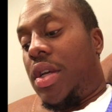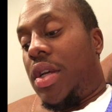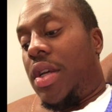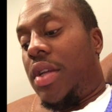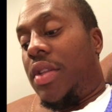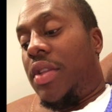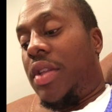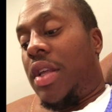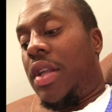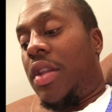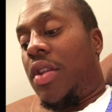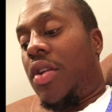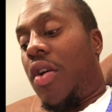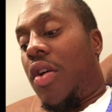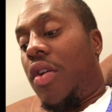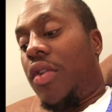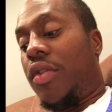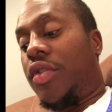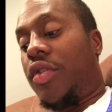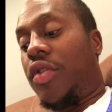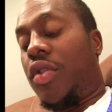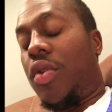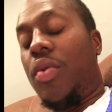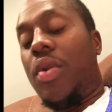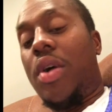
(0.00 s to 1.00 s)
And then
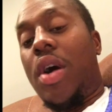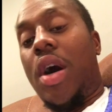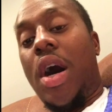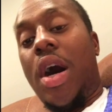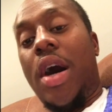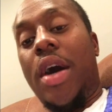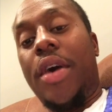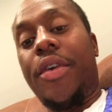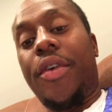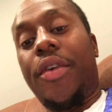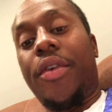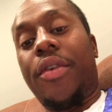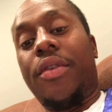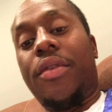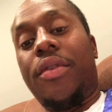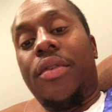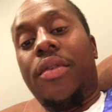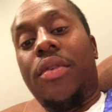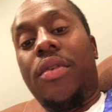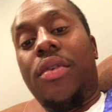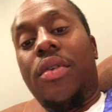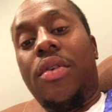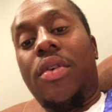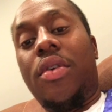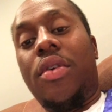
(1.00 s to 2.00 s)
also honor.
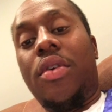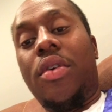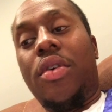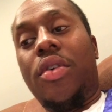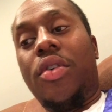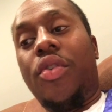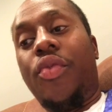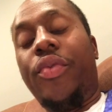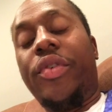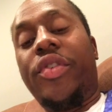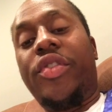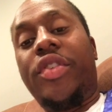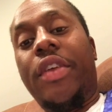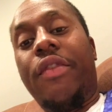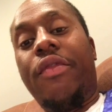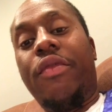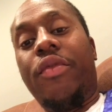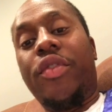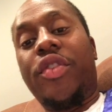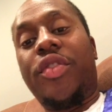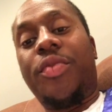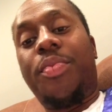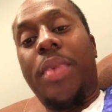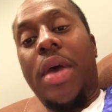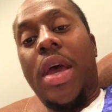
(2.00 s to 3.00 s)
you receiving
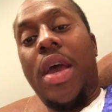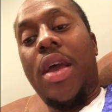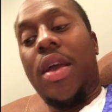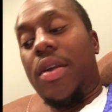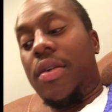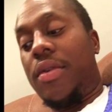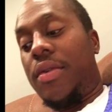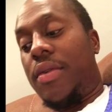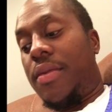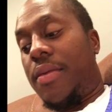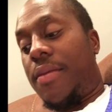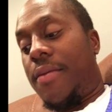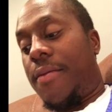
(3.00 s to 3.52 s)
respect.